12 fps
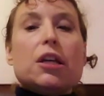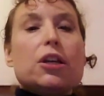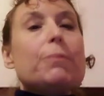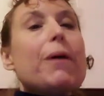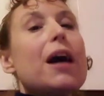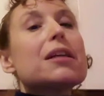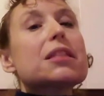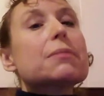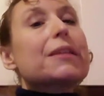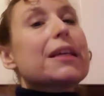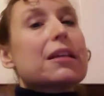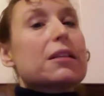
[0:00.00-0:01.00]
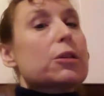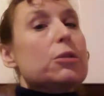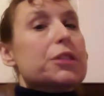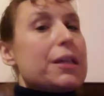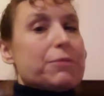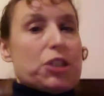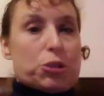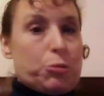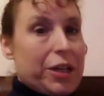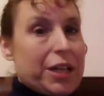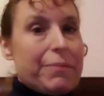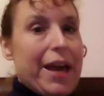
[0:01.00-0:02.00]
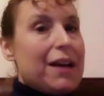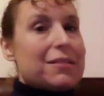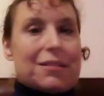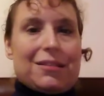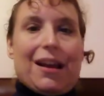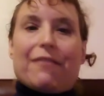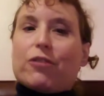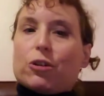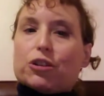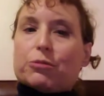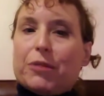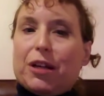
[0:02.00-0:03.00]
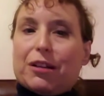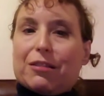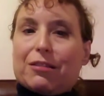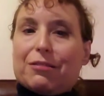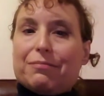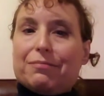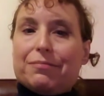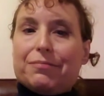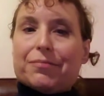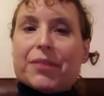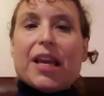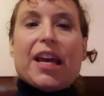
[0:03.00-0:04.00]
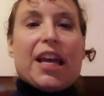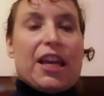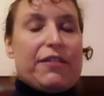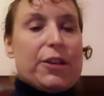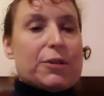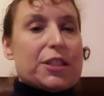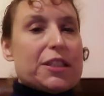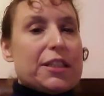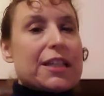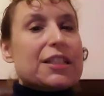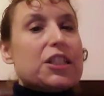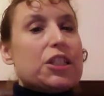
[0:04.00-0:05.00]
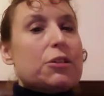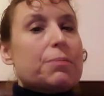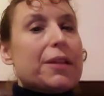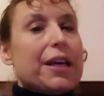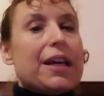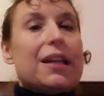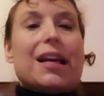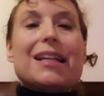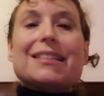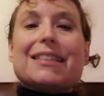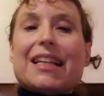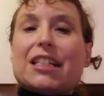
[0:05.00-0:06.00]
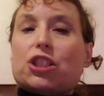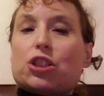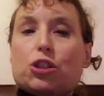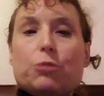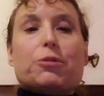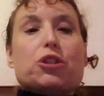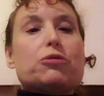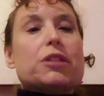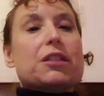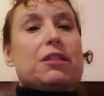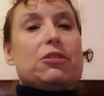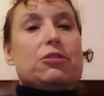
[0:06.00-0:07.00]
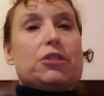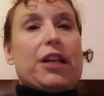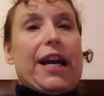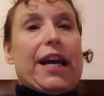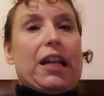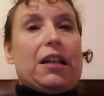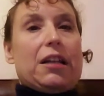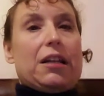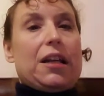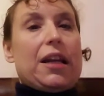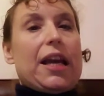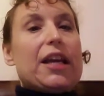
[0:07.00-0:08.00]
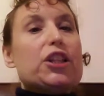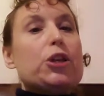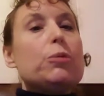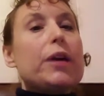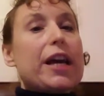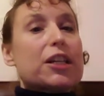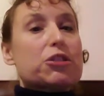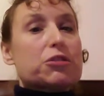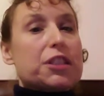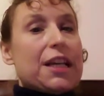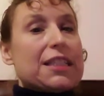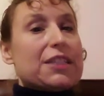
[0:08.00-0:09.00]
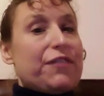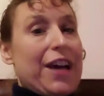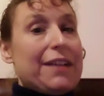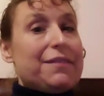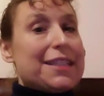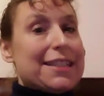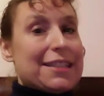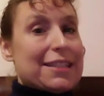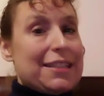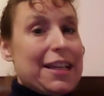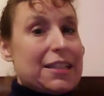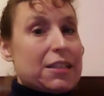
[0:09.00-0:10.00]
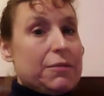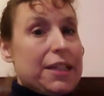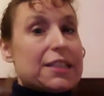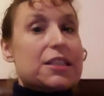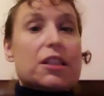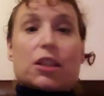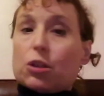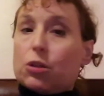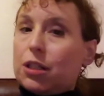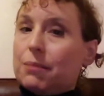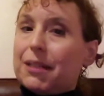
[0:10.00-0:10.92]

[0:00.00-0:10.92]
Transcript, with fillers: you possibly could lose up to 20 pounds in that first month. If you stick to your plan and stay super strict on your diet, and you exercise five to six days a week, 30